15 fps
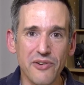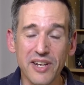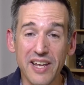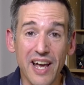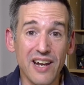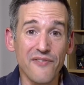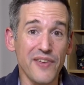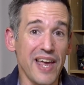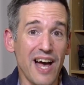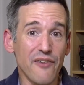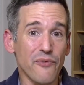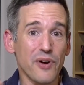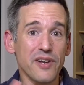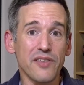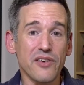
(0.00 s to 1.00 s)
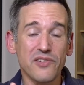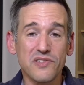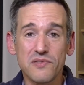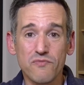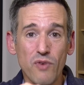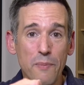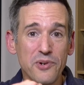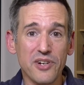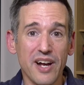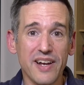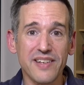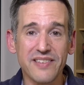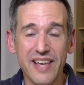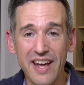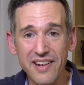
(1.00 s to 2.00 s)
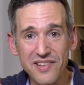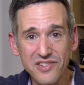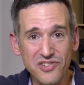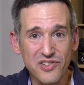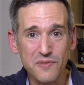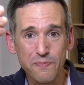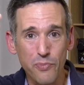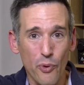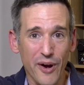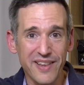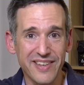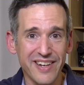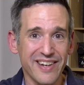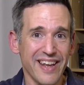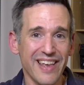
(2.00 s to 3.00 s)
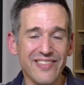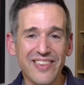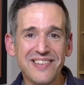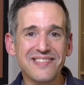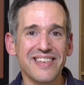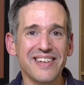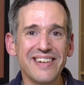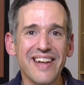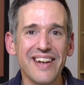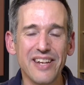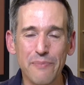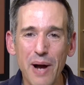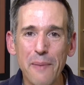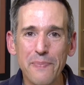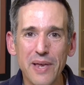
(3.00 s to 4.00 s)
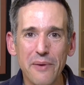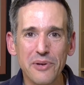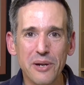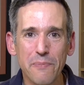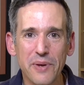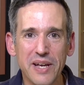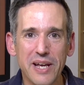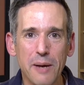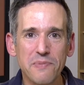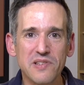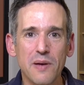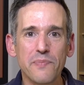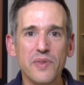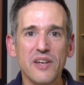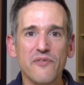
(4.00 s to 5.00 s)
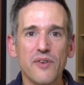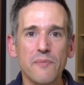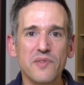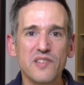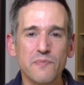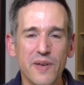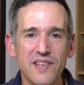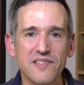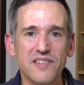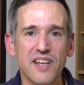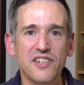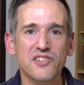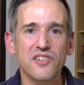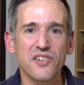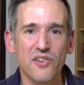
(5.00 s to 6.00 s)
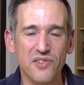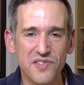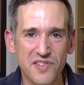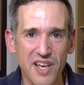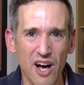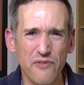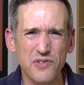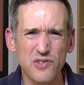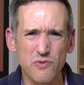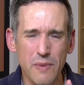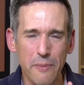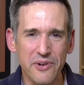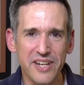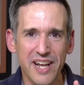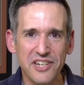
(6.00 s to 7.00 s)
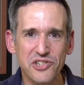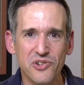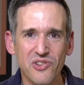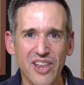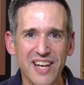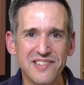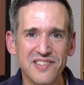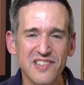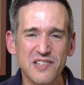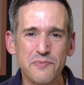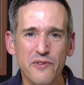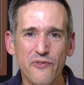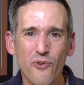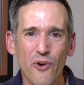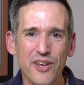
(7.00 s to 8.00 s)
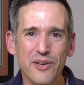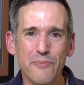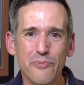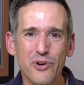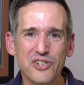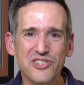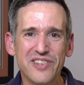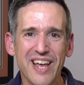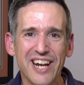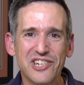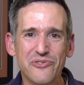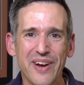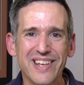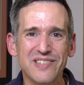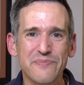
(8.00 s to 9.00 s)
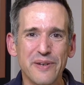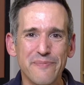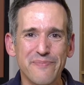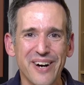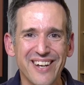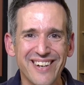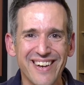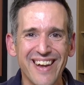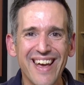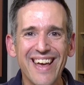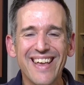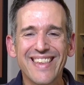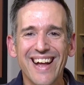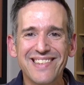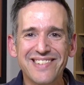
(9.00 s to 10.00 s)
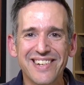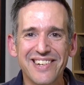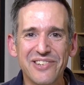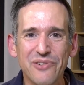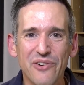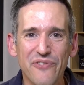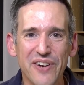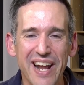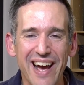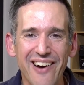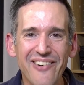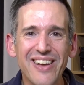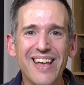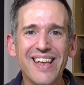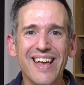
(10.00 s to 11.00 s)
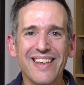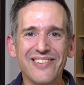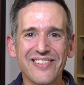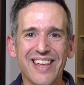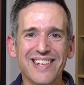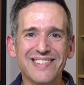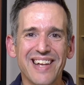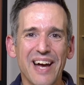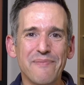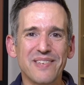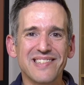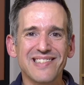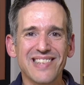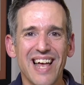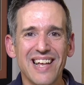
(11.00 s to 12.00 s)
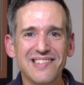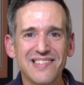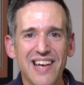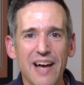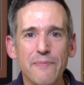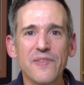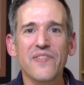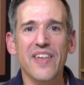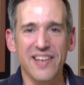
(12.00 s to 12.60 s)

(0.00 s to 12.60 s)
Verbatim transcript: And again, if you have one of those rubber duck antennas, just point it and listen, and you might be able to pick up something from the space station yourself. Just remember to get your license before you push that transmit button. That's going to do it for now. Until next time, this is Lon Seidman.